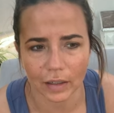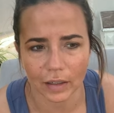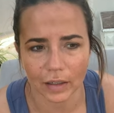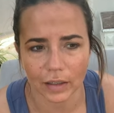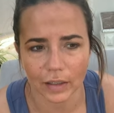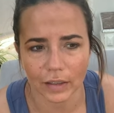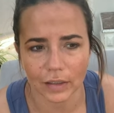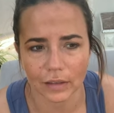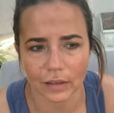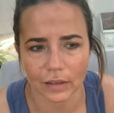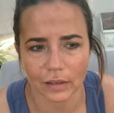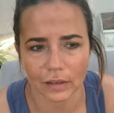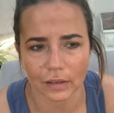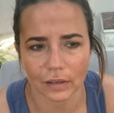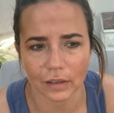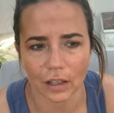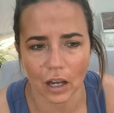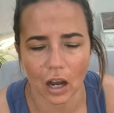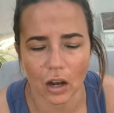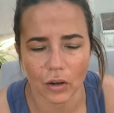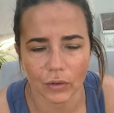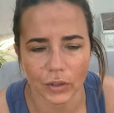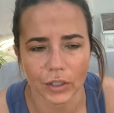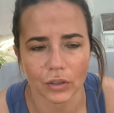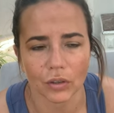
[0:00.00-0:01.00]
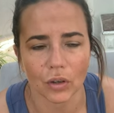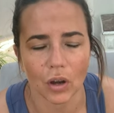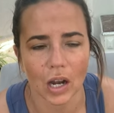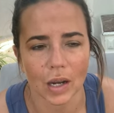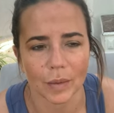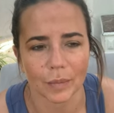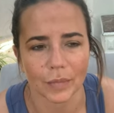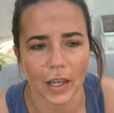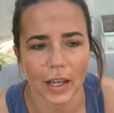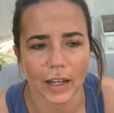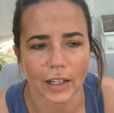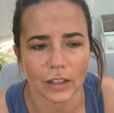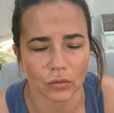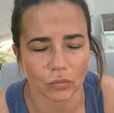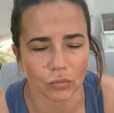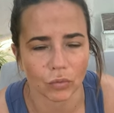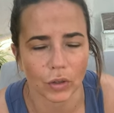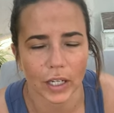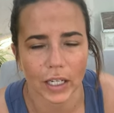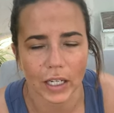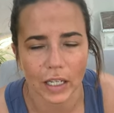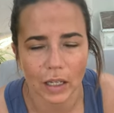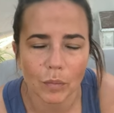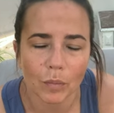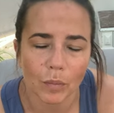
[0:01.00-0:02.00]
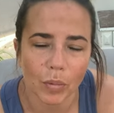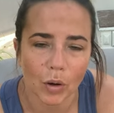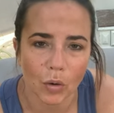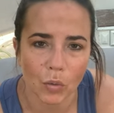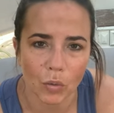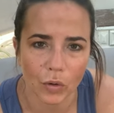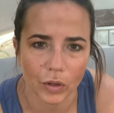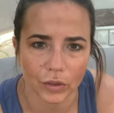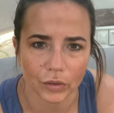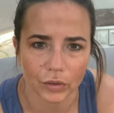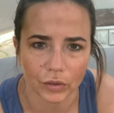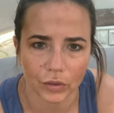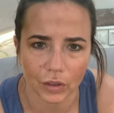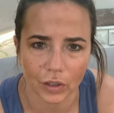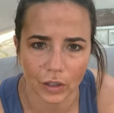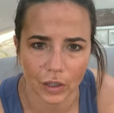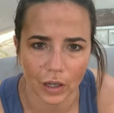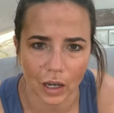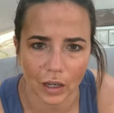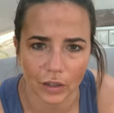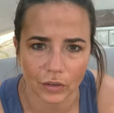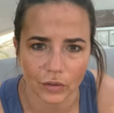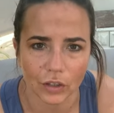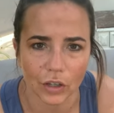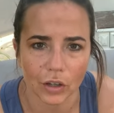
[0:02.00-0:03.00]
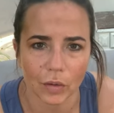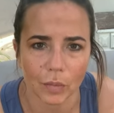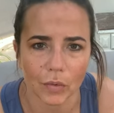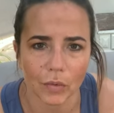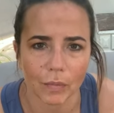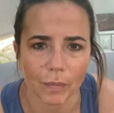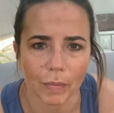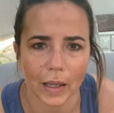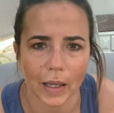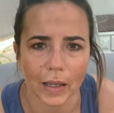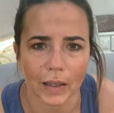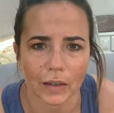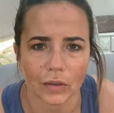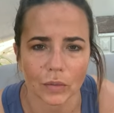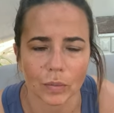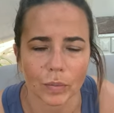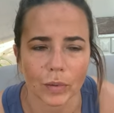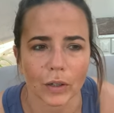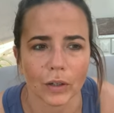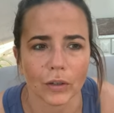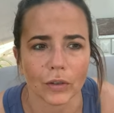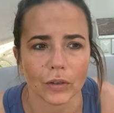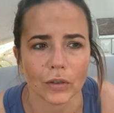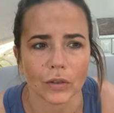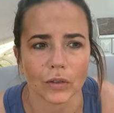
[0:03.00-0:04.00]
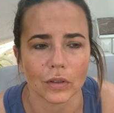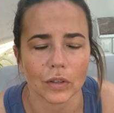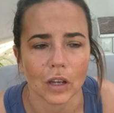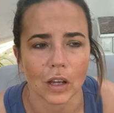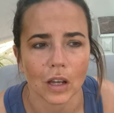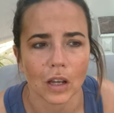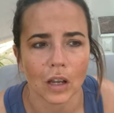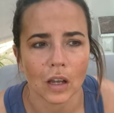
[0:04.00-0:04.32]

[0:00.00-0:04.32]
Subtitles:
is the only time that is really important to us human beings, because